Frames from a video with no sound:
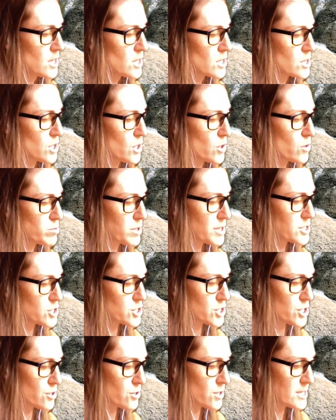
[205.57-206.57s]
low blood
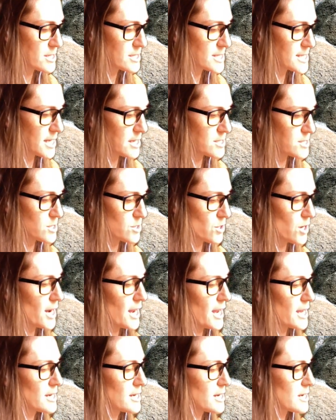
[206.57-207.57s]
sugar in 6th
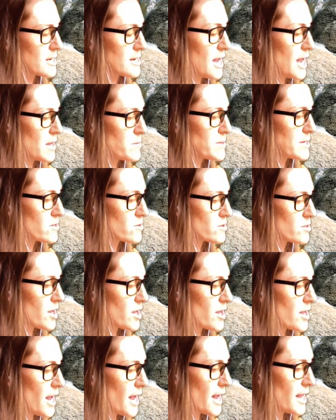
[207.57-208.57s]
grade, an
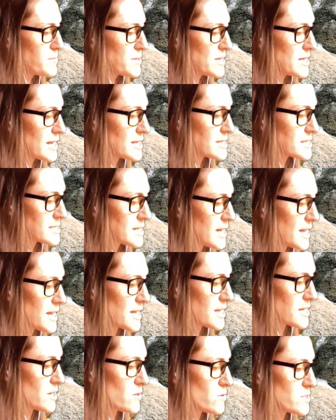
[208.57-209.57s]
IBS
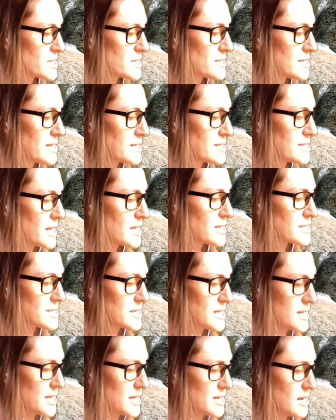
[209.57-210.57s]
diagnosis at
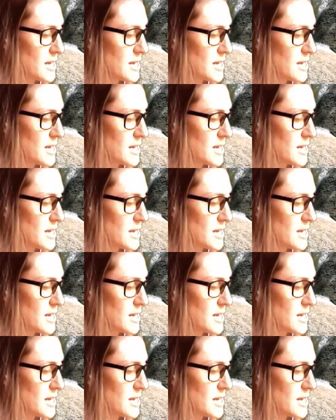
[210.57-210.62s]
16.